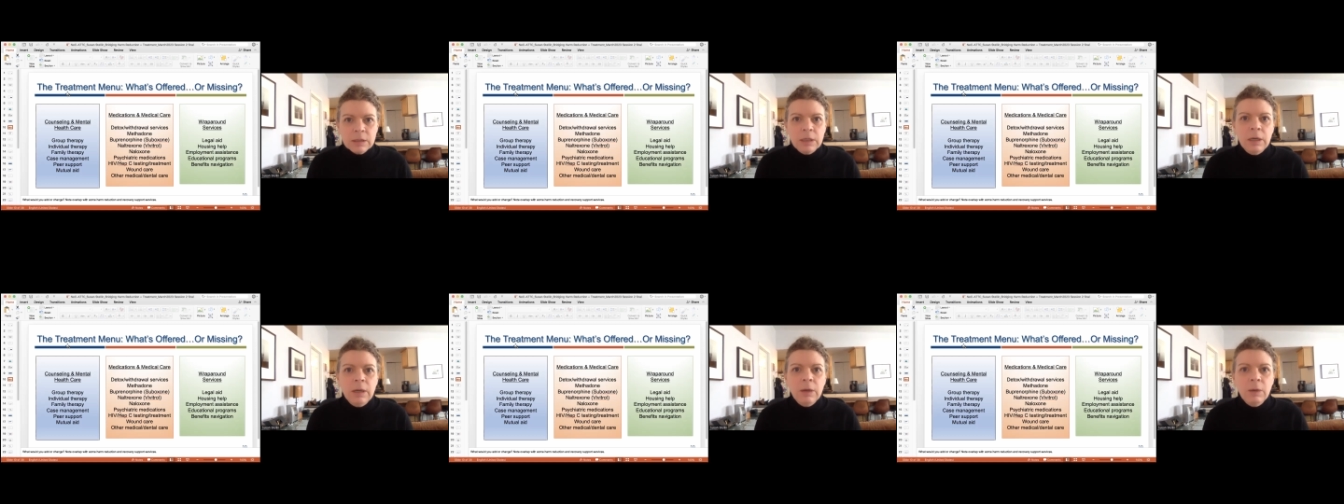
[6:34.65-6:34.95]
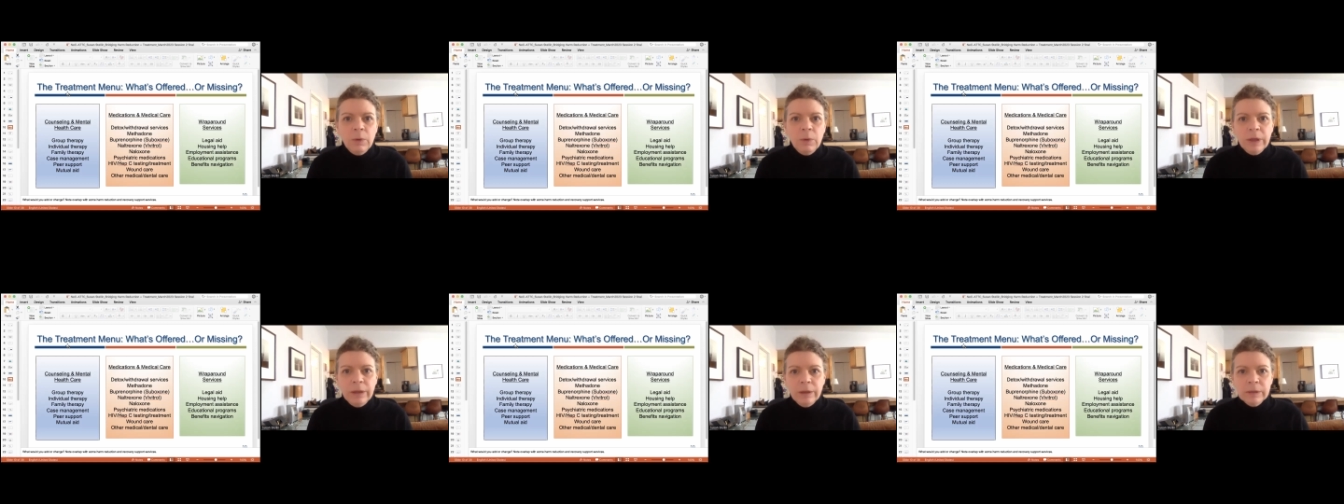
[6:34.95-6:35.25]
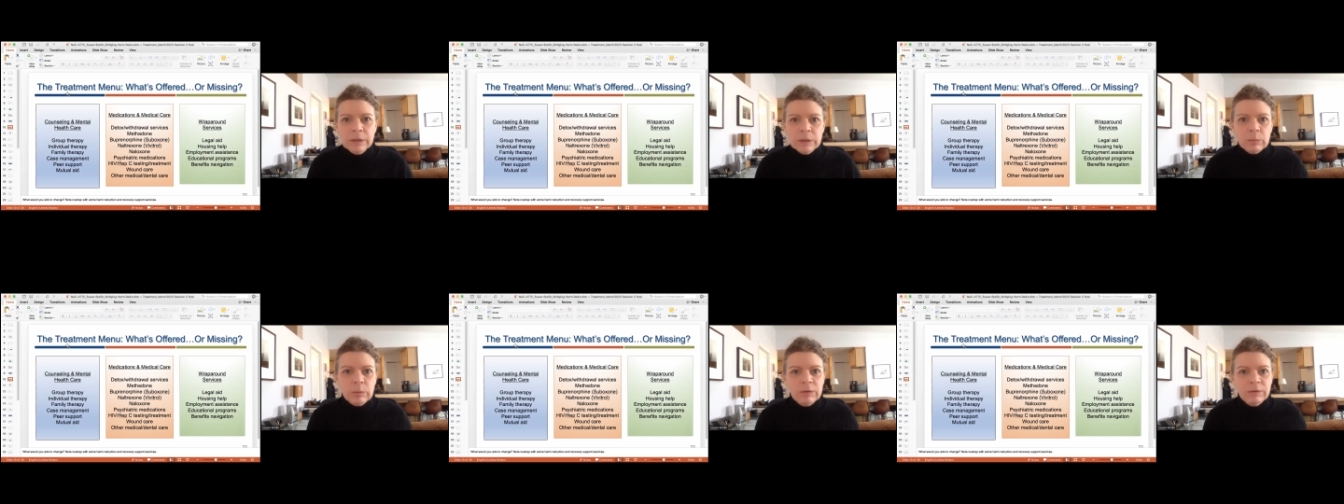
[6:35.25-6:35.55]
whether
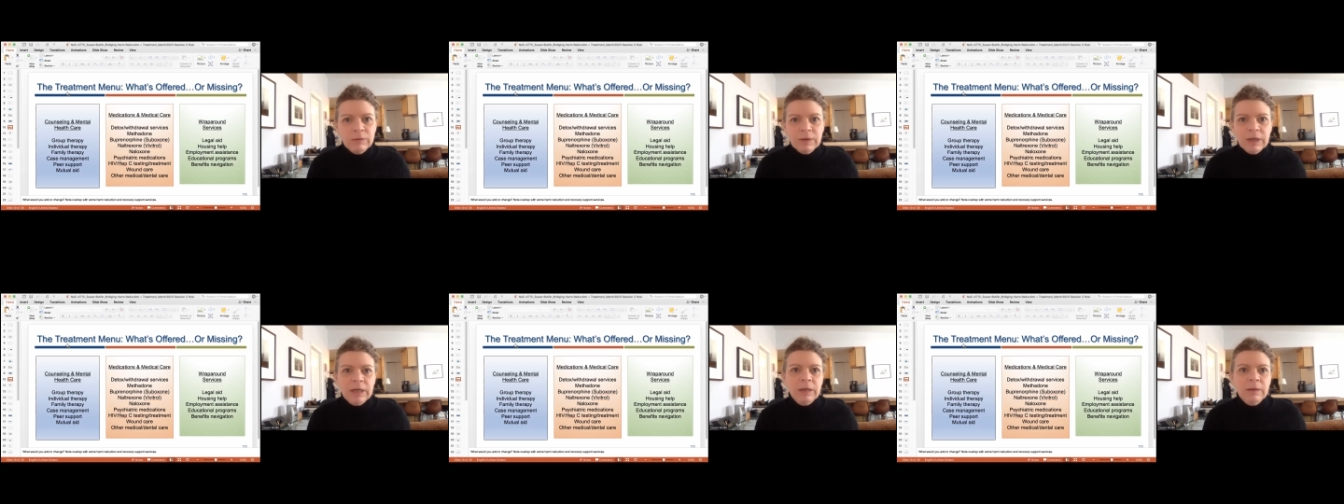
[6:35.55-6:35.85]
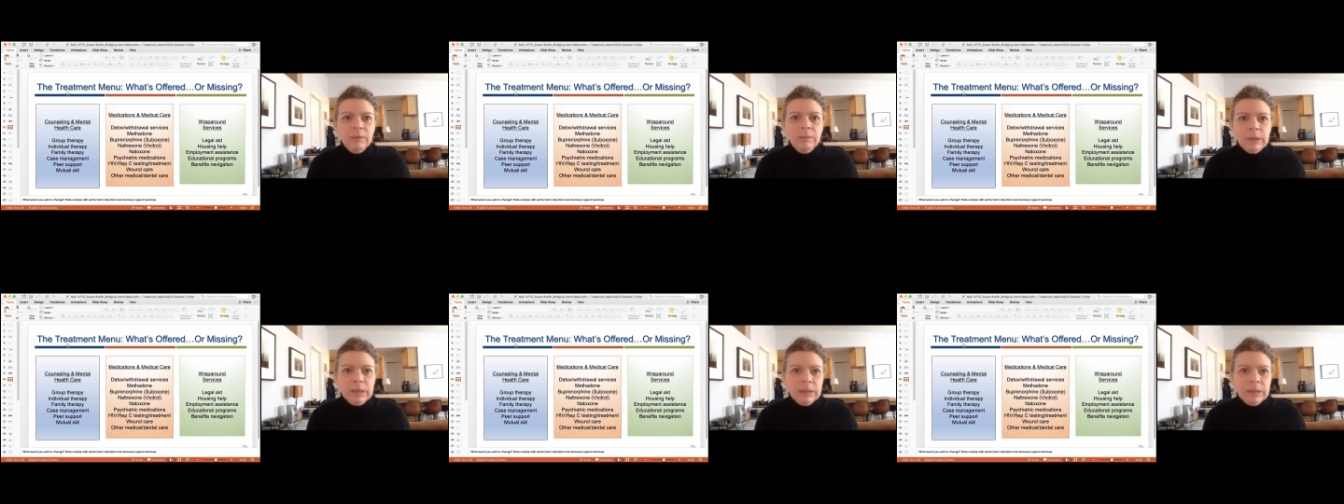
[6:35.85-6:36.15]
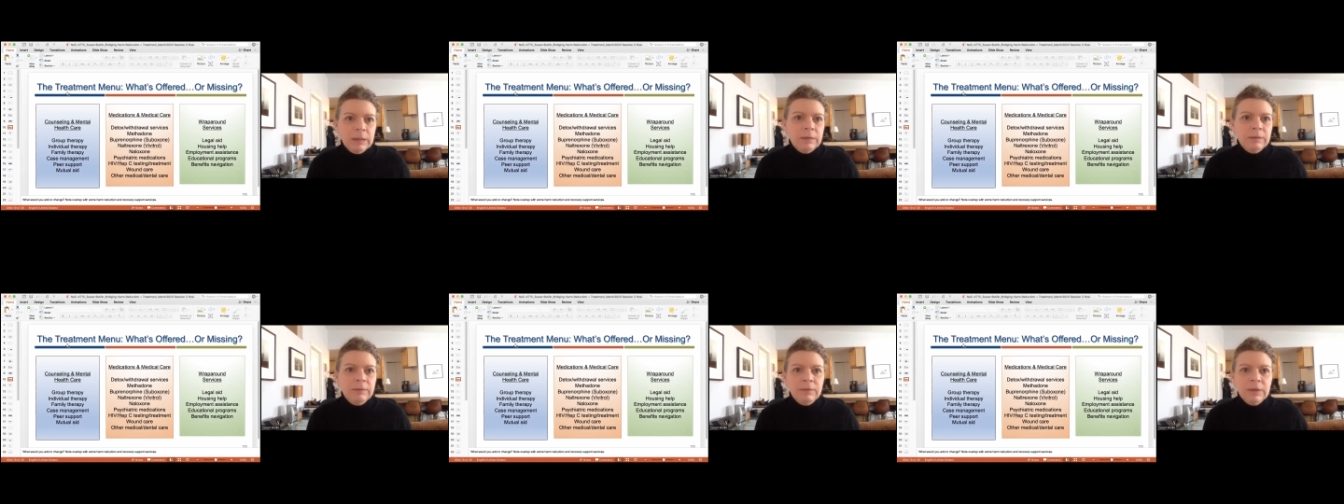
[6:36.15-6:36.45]
it's provided
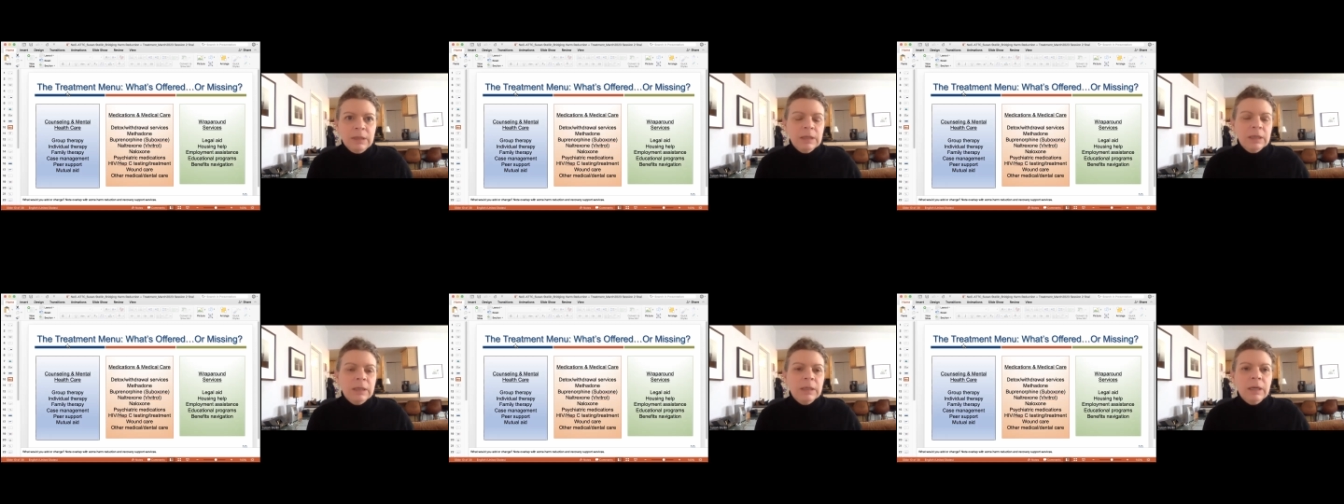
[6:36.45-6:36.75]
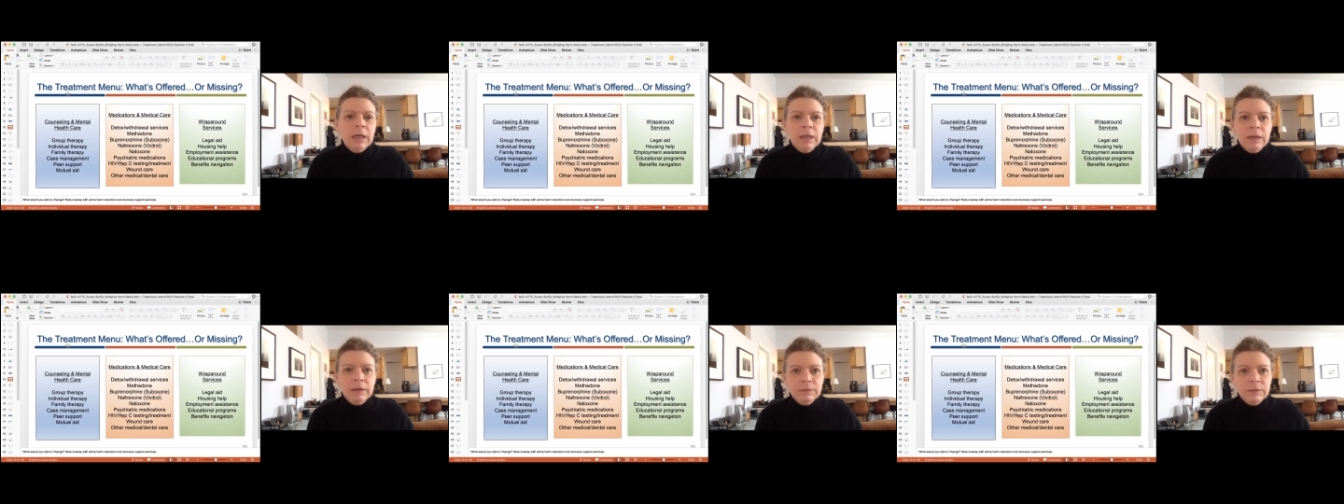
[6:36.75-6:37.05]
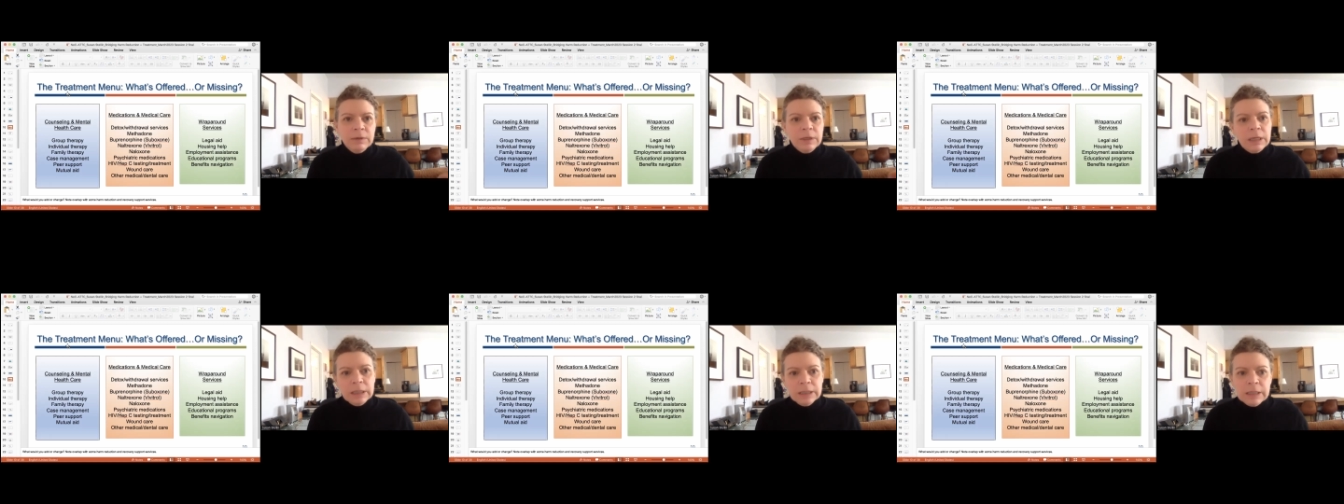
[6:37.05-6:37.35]
via kind of
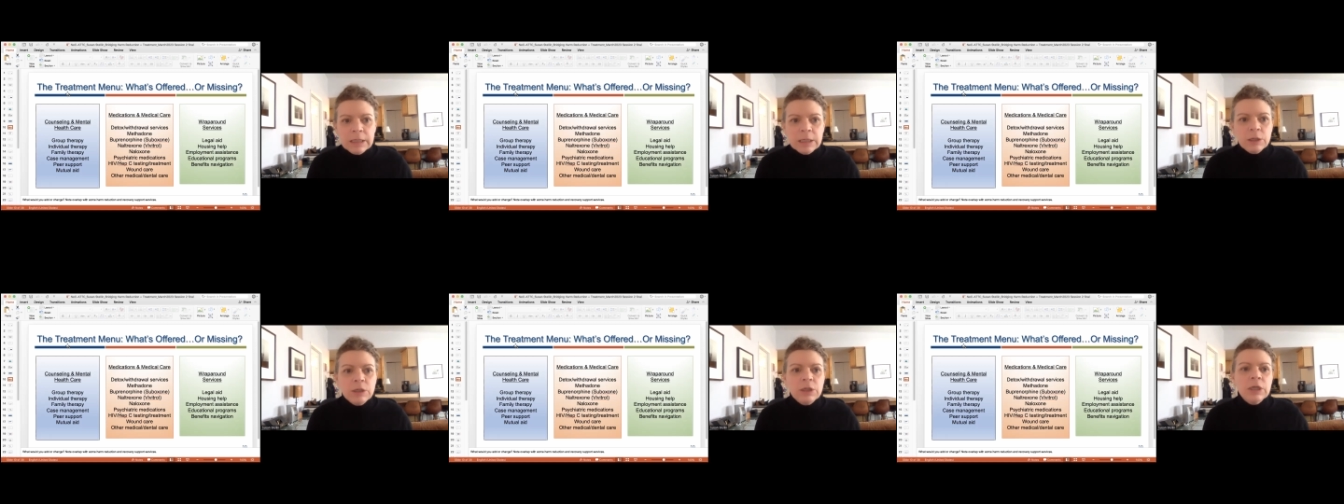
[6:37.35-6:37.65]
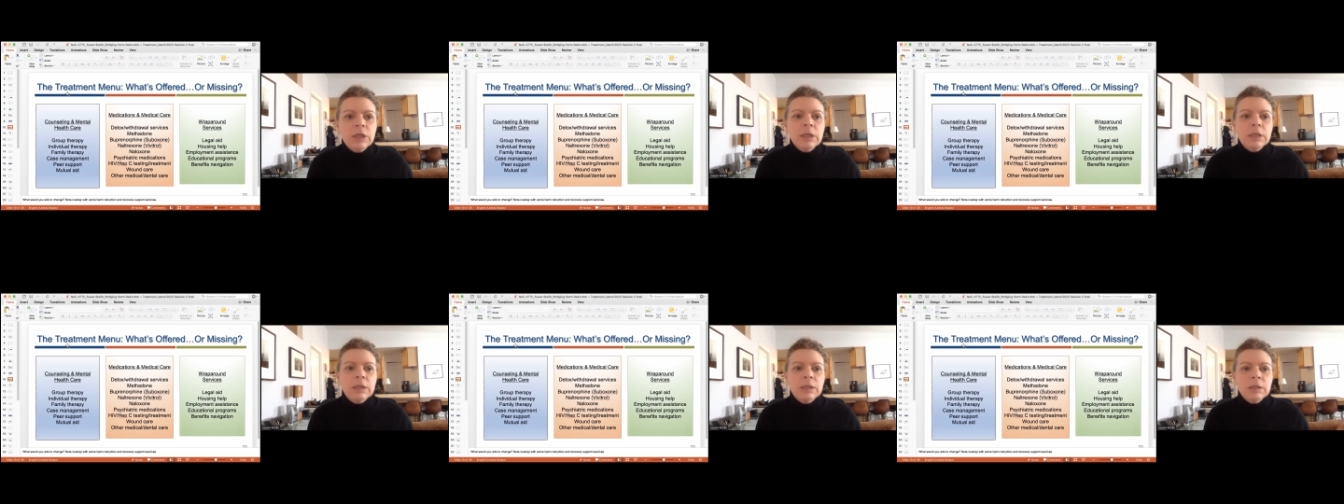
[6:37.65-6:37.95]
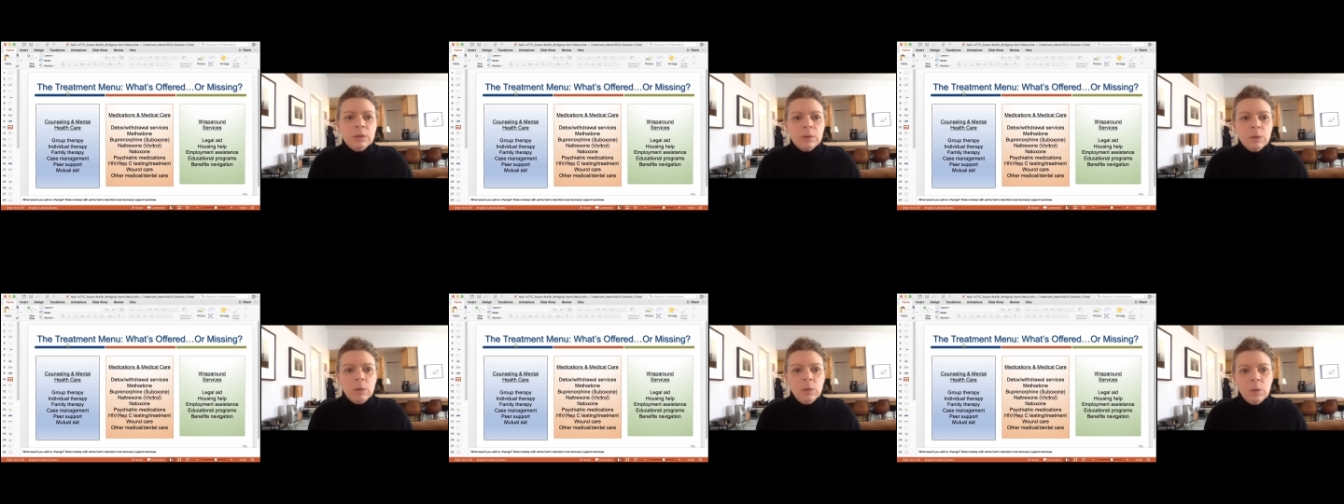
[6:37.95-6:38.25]

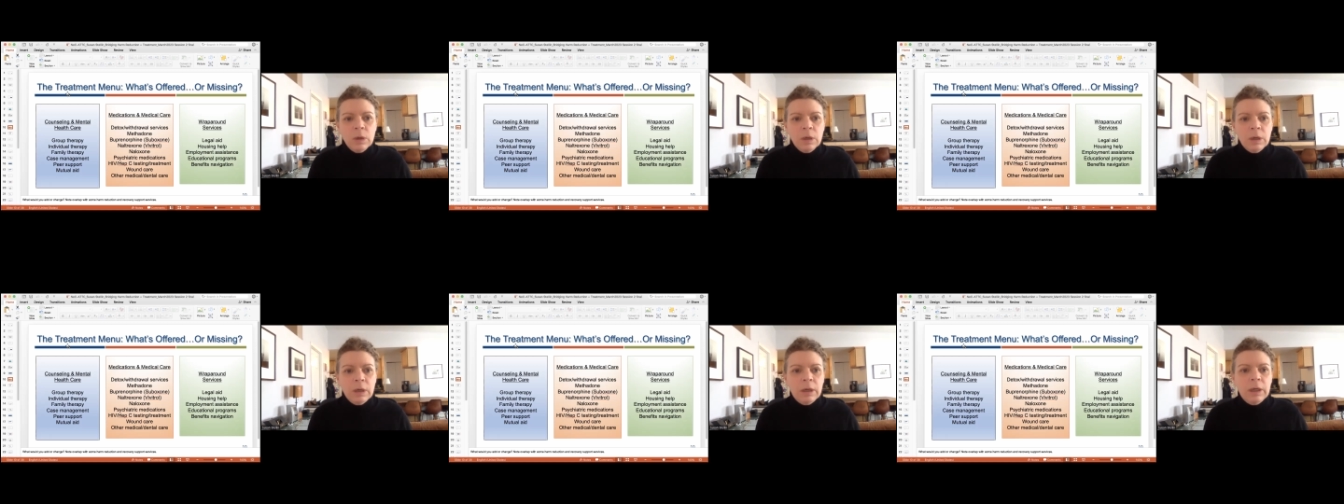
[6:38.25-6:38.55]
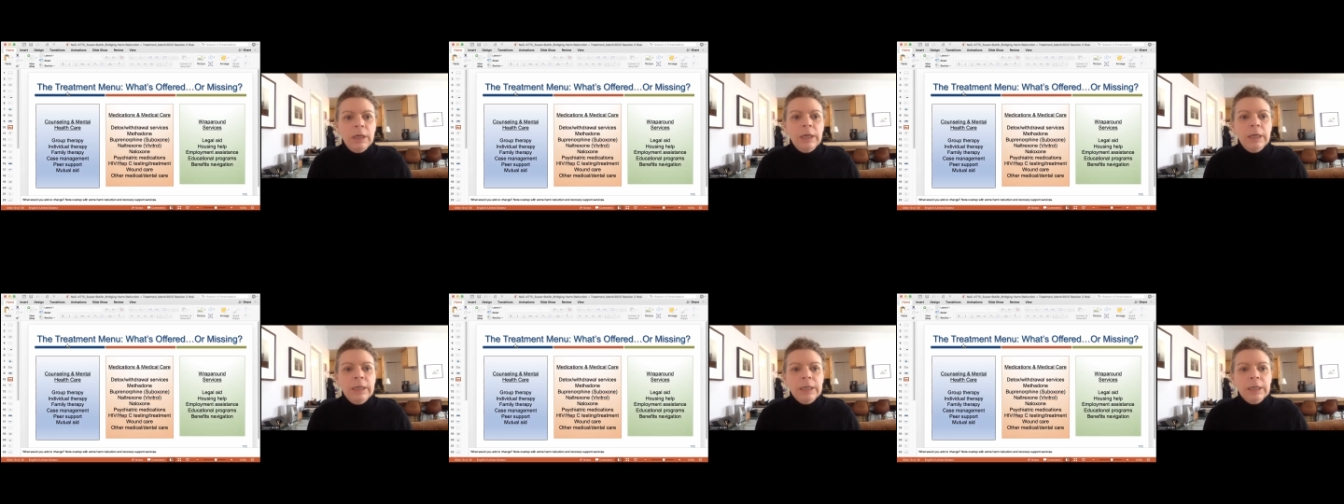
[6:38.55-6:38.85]
clinicians or,